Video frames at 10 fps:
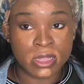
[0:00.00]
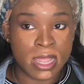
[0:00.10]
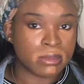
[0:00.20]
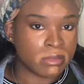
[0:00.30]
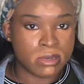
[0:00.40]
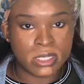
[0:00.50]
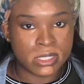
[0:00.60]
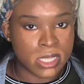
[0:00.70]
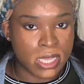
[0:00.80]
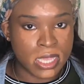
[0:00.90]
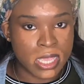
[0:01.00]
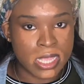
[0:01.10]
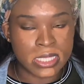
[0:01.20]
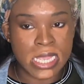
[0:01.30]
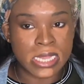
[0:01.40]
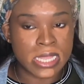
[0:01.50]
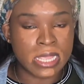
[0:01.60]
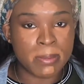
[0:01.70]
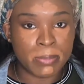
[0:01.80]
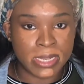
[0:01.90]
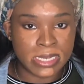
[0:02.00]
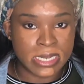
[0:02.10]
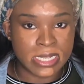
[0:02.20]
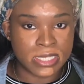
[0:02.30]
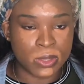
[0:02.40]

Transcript: like 30 seconds and then blend it in.